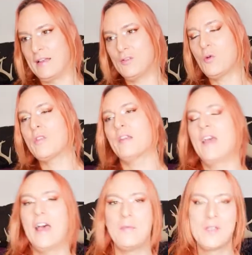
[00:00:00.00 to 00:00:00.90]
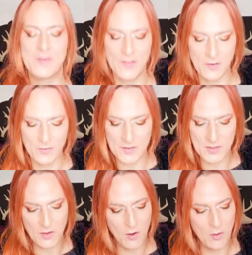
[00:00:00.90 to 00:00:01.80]
uh, northern hemisphere of
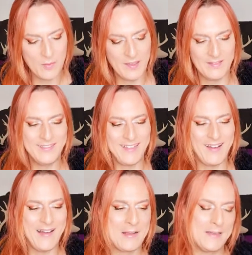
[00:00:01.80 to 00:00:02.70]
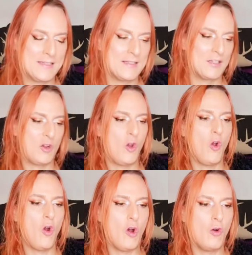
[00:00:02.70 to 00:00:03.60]
this globe that darkness and
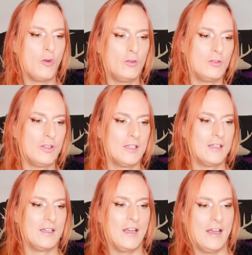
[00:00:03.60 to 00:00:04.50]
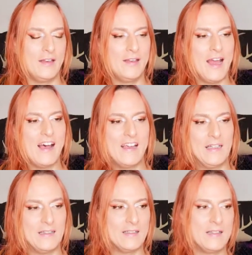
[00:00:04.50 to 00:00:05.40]
cold and
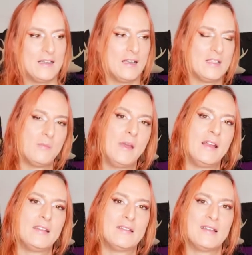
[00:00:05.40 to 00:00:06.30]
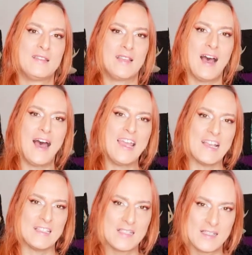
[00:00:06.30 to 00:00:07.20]
night has been at its
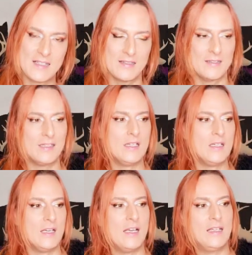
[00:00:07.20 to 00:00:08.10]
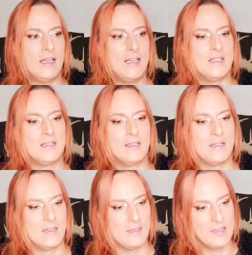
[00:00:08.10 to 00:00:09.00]
highest. It
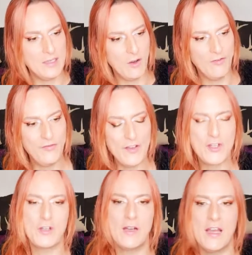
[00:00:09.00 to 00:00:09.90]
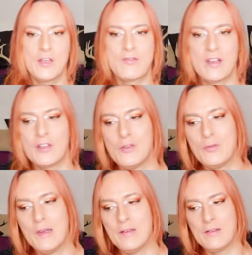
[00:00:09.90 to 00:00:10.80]
is the official entering
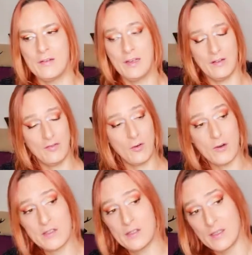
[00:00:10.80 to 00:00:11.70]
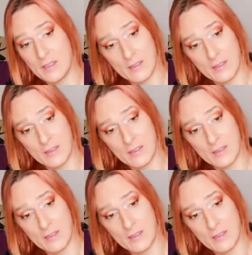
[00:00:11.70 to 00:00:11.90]
to winter, and of course,